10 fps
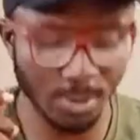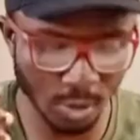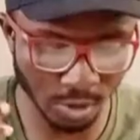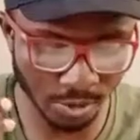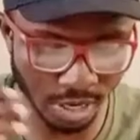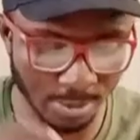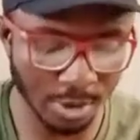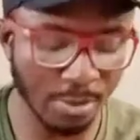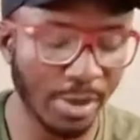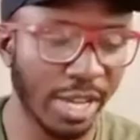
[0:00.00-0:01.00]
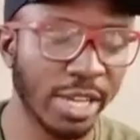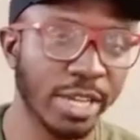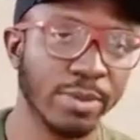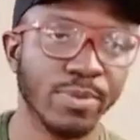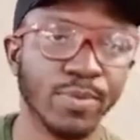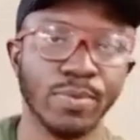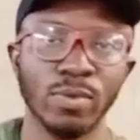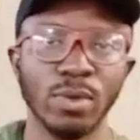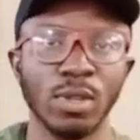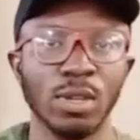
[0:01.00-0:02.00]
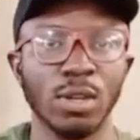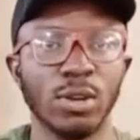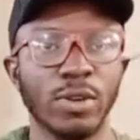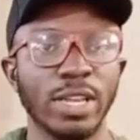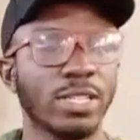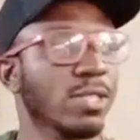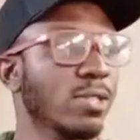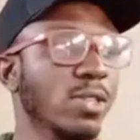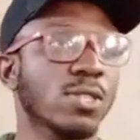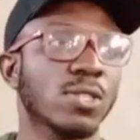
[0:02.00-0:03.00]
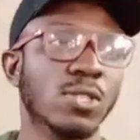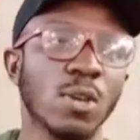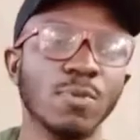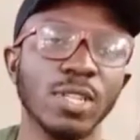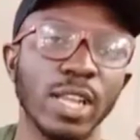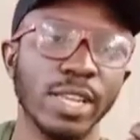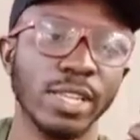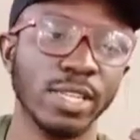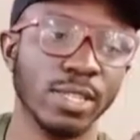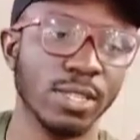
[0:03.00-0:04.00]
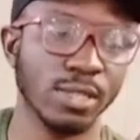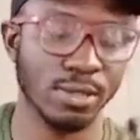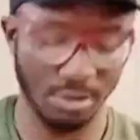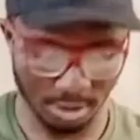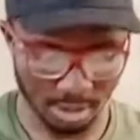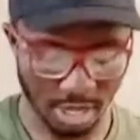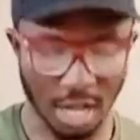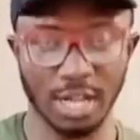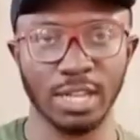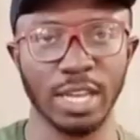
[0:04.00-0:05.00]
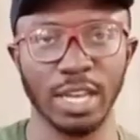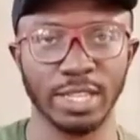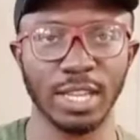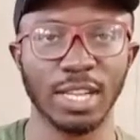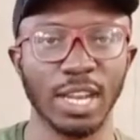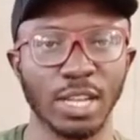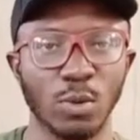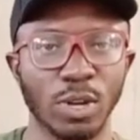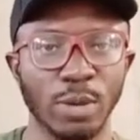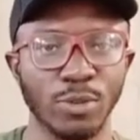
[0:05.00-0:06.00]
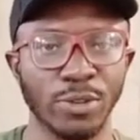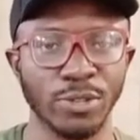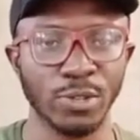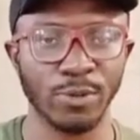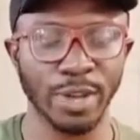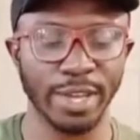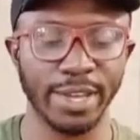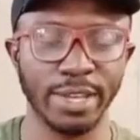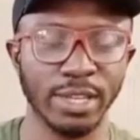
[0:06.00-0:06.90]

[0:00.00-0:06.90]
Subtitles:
of a lapel mic. All right, just something like this, and exactly like the one I'm using over here.